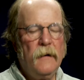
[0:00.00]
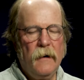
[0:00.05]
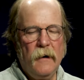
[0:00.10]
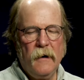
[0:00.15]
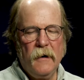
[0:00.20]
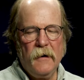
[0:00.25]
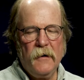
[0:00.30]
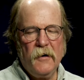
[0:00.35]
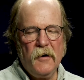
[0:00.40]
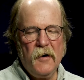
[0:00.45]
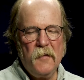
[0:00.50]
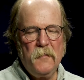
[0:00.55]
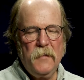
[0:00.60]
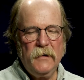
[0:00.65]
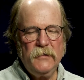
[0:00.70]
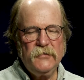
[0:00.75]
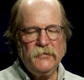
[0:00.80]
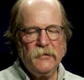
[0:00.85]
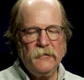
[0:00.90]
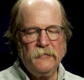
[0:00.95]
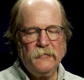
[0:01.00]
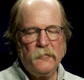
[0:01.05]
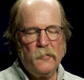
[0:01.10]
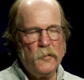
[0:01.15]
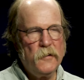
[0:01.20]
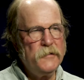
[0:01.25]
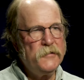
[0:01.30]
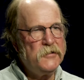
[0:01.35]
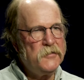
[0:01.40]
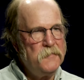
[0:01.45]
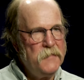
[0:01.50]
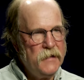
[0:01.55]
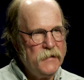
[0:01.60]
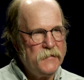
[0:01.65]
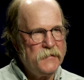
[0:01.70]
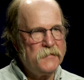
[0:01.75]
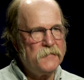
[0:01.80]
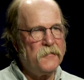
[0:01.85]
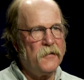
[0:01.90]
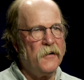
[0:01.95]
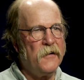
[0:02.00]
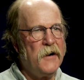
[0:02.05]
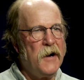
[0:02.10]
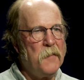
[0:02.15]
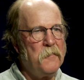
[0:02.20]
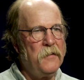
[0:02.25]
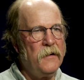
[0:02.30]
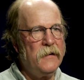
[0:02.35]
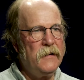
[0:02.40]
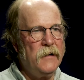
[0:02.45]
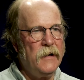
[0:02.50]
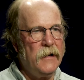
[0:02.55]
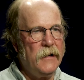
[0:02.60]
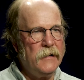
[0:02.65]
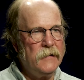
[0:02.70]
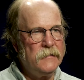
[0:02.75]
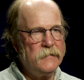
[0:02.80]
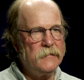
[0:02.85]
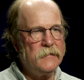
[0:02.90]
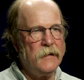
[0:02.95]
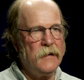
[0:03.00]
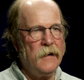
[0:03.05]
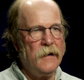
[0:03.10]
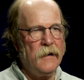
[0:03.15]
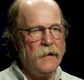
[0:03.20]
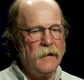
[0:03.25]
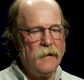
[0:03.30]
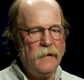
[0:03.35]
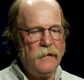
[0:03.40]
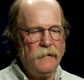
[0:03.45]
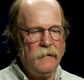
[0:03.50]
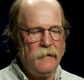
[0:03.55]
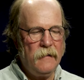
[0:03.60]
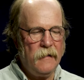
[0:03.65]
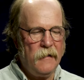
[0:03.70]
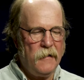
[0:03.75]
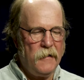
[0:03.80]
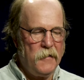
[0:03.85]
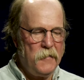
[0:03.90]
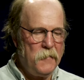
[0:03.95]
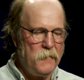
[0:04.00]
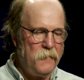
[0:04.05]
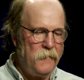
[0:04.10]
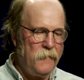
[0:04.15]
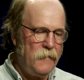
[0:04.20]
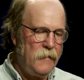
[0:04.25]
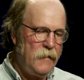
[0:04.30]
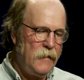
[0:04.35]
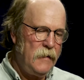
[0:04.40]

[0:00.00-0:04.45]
a bunch of wordsmiths for a couple of days and